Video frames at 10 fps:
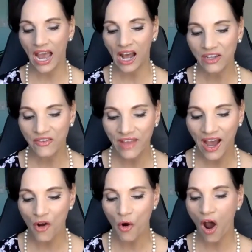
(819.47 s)
Out of
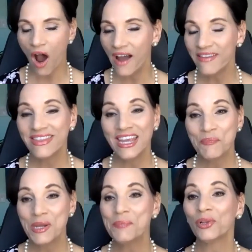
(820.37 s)
that, I think
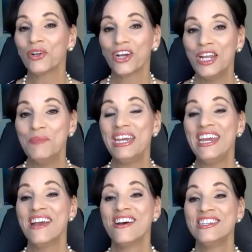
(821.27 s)
people are going to
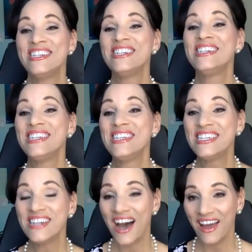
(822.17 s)
be
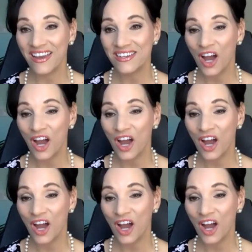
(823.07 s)
stunned.